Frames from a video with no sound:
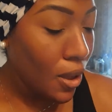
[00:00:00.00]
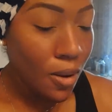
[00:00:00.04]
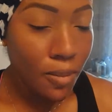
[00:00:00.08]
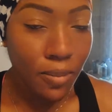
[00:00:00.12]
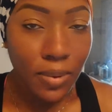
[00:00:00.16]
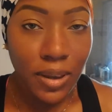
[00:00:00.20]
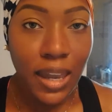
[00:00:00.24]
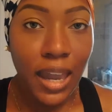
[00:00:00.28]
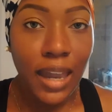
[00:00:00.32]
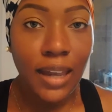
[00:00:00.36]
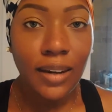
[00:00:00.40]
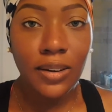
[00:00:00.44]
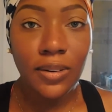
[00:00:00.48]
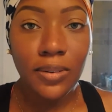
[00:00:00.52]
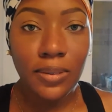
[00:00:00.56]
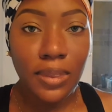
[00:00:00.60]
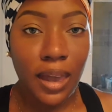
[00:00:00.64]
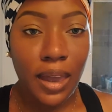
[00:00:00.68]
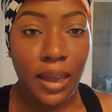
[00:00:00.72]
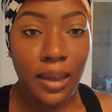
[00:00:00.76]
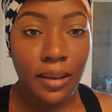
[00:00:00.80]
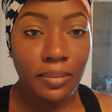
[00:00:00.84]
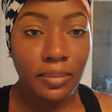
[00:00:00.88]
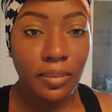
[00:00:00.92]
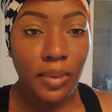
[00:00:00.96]
We can't do
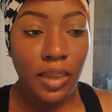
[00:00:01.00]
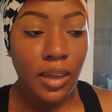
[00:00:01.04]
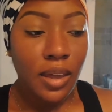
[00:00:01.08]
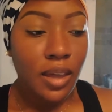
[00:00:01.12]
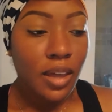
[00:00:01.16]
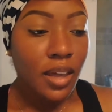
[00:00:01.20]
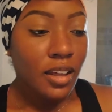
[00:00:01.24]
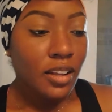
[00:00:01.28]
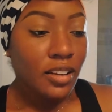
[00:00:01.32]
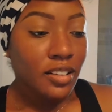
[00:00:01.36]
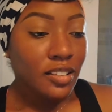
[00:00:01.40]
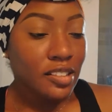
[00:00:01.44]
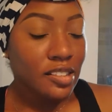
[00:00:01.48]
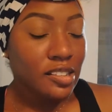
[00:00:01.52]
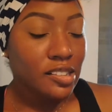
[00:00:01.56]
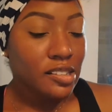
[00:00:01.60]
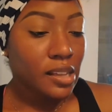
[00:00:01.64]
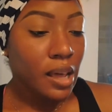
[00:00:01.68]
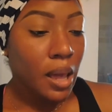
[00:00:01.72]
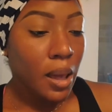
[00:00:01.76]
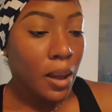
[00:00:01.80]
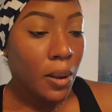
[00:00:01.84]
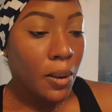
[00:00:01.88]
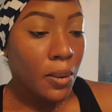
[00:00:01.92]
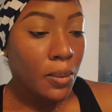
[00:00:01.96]
that.
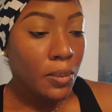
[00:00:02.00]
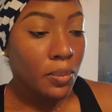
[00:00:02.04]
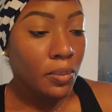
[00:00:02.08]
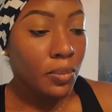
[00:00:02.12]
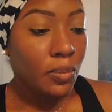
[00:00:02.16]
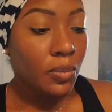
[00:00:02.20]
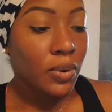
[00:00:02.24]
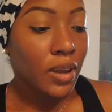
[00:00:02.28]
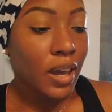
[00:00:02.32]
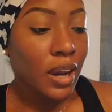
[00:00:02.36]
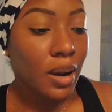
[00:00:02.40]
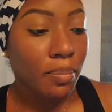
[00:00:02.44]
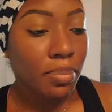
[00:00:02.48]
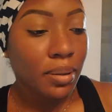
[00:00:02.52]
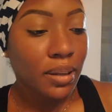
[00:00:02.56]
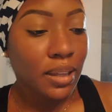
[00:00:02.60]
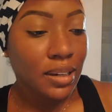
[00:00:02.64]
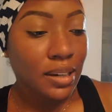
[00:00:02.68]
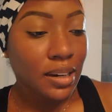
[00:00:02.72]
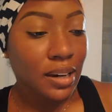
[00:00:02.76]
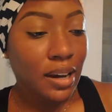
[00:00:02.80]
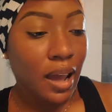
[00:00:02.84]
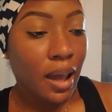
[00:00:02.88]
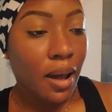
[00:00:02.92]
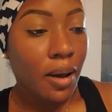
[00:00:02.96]
So we gotta blend
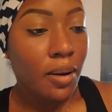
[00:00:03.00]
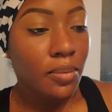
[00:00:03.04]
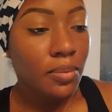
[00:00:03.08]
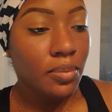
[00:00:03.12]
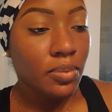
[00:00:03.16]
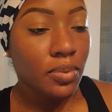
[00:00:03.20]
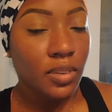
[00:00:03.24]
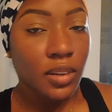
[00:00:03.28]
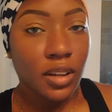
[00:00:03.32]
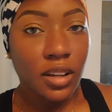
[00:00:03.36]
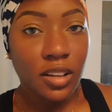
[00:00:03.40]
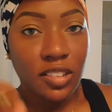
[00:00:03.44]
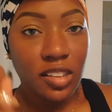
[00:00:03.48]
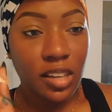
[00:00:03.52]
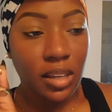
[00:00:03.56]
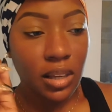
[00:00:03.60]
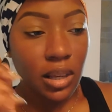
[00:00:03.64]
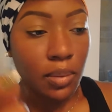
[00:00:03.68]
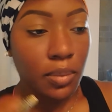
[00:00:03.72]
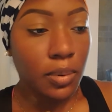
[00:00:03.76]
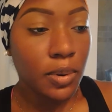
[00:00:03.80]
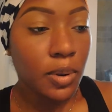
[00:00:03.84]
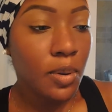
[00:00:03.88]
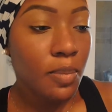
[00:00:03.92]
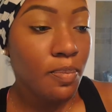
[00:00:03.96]
it out. Take
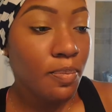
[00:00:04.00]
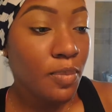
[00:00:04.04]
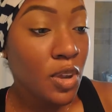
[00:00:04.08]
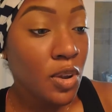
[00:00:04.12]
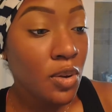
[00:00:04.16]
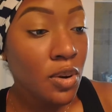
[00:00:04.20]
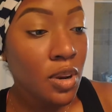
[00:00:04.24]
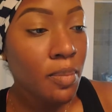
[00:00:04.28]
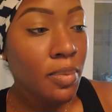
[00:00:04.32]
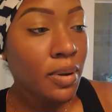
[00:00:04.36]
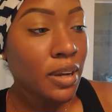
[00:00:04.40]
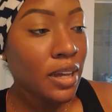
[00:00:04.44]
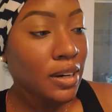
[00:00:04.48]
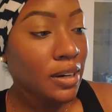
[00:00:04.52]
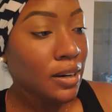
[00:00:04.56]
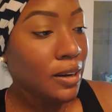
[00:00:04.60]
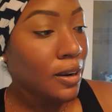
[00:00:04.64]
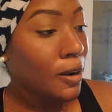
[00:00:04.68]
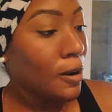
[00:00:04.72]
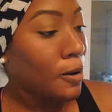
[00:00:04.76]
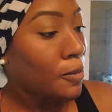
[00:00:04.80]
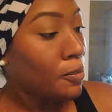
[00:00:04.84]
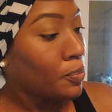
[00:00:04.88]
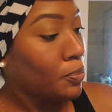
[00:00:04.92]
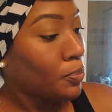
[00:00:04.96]
your beauty
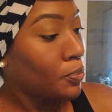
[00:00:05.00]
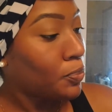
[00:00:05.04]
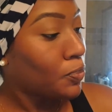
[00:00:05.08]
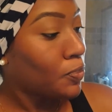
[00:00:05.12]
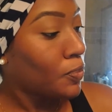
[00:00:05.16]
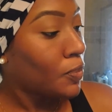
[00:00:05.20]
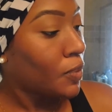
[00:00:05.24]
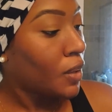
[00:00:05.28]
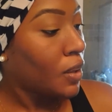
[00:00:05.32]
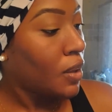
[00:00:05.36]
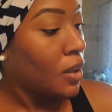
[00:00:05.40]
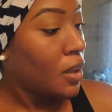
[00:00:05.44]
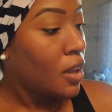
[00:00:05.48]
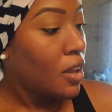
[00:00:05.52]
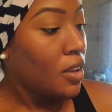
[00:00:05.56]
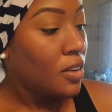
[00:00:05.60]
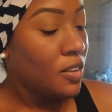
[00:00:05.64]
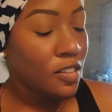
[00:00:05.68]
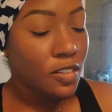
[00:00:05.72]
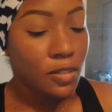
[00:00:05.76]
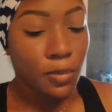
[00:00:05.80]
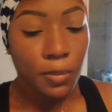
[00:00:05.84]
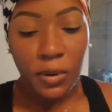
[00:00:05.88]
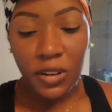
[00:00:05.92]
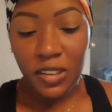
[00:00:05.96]
blender, the
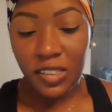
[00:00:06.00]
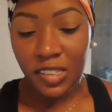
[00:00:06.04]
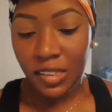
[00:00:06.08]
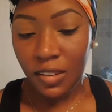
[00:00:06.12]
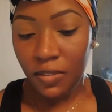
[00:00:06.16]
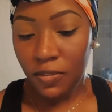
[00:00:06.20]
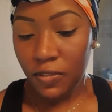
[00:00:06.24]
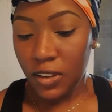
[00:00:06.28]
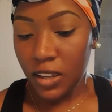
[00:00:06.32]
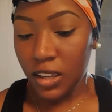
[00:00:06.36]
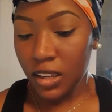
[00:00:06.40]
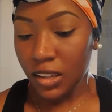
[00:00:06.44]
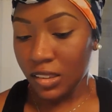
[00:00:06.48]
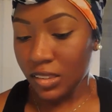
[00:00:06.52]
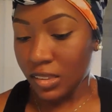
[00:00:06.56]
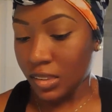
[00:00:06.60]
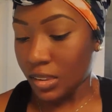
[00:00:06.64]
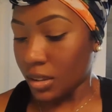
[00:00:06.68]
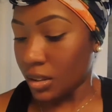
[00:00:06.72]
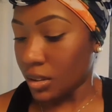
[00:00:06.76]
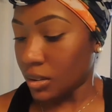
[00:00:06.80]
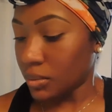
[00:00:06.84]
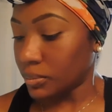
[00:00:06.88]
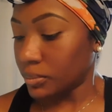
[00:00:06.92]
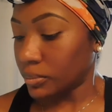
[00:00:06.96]
Spritz to Fix,
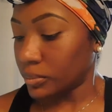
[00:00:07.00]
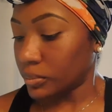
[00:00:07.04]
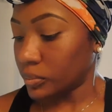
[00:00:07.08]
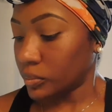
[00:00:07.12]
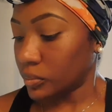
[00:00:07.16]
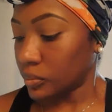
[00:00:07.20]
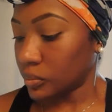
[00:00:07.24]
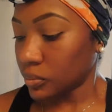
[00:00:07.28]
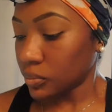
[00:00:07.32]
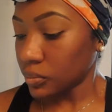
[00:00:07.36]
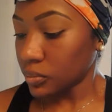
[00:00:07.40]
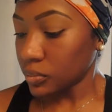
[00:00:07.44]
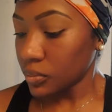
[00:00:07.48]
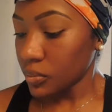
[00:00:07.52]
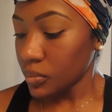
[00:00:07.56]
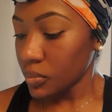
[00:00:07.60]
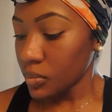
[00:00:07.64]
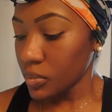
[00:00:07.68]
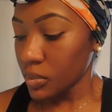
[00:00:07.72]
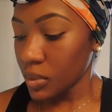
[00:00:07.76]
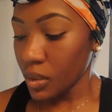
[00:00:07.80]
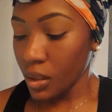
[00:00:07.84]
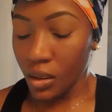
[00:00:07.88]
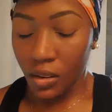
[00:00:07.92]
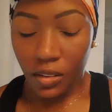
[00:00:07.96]

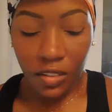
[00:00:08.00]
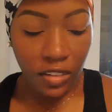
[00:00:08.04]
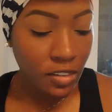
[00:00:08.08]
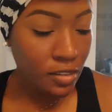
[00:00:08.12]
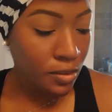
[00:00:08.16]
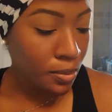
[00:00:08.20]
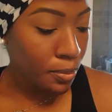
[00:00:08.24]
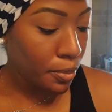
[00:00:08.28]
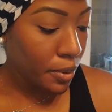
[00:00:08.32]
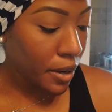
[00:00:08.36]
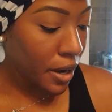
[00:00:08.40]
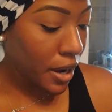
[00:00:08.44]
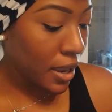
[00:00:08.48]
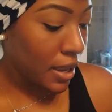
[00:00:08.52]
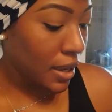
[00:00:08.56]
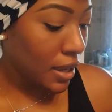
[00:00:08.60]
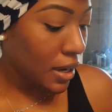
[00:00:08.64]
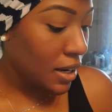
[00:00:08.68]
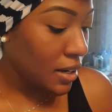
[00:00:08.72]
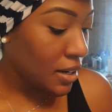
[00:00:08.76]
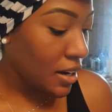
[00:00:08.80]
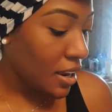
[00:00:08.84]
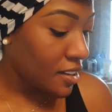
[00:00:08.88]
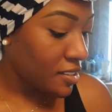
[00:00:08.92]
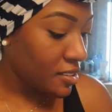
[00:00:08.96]
spray it, get
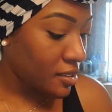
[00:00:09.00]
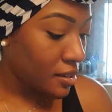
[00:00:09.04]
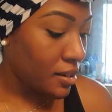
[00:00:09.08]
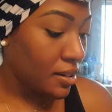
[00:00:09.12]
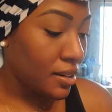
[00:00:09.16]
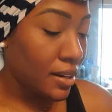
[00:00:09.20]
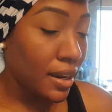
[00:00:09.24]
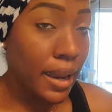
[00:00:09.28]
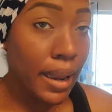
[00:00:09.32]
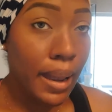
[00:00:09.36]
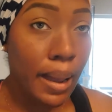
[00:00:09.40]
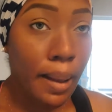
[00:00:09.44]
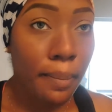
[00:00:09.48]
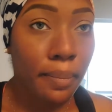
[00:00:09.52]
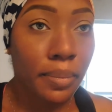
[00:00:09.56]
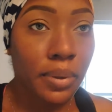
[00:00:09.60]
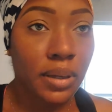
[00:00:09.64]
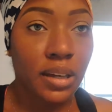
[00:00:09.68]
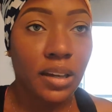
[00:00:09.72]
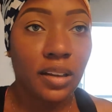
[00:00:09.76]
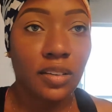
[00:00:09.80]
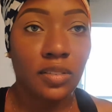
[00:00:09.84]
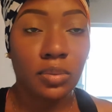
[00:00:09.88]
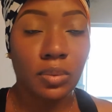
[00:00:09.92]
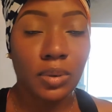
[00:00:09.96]
it nice and damp
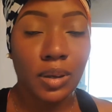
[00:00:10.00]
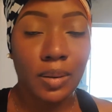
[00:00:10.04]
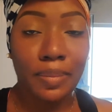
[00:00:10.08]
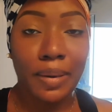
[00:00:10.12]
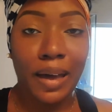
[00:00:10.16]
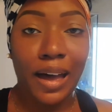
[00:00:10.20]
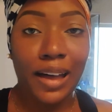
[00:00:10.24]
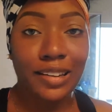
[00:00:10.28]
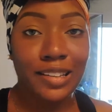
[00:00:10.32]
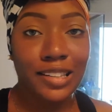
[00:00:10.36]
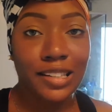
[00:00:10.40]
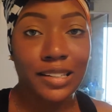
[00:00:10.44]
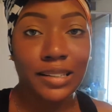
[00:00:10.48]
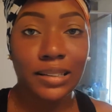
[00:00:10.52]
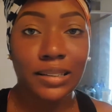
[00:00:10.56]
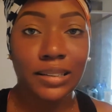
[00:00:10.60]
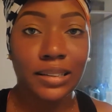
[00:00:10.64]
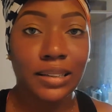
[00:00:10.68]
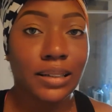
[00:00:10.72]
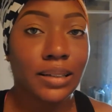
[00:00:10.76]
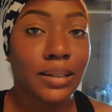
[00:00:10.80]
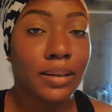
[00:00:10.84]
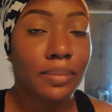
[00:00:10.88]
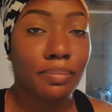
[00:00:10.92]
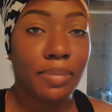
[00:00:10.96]
because we're about
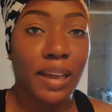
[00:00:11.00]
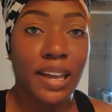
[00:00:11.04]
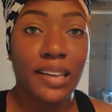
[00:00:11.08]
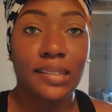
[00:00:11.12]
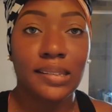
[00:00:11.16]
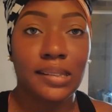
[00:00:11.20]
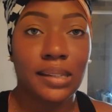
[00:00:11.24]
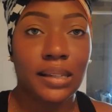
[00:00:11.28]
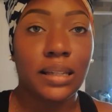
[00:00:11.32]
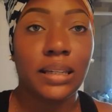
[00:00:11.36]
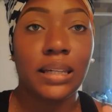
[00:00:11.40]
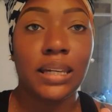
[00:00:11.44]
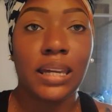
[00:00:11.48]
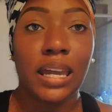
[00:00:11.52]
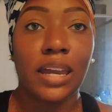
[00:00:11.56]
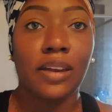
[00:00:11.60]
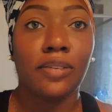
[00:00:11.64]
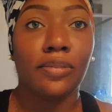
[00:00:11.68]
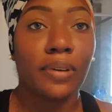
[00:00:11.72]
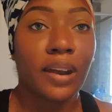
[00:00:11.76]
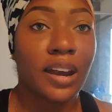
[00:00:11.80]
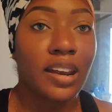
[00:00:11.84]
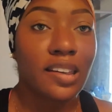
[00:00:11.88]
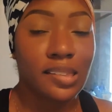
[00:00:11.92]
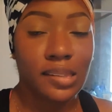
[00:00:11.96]
to basically
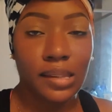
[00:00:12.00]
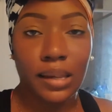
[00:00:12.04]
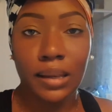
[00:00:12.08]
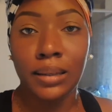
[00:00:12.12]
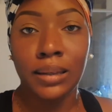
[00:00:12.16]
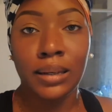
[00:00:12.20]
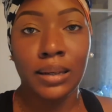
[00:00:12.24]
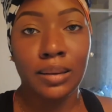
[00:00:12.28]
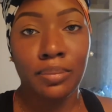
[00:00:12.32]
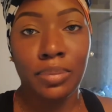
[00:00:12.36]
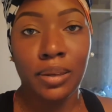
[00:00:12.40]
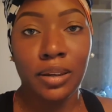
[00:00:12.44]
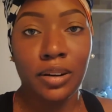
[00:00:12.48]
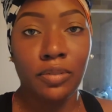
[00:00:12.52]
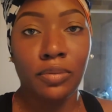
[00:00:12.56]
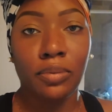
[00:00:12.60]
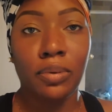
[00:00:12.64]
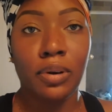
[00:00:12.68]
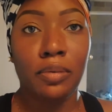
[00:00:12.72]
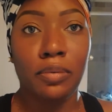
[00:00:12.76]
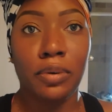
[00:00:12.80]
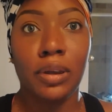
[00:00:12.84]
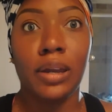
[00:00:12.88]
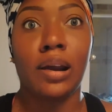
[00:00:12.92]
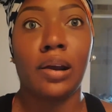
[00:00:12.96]
erase a good bit of
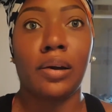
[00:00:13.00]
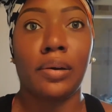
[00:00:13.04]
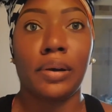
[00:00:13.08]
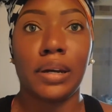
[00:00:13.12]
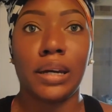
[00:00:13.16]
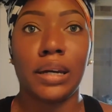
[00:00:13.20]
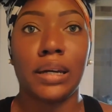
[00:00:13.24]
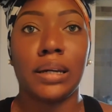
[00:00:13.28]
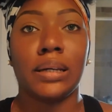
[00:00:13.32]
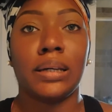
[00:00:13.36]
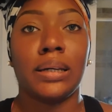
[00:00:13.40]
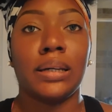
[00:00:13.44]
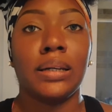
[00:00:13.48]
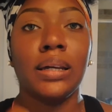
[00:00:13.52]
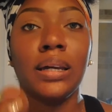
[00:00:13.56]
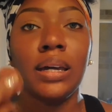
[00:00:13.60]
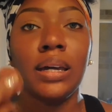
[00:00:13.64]
what we already done.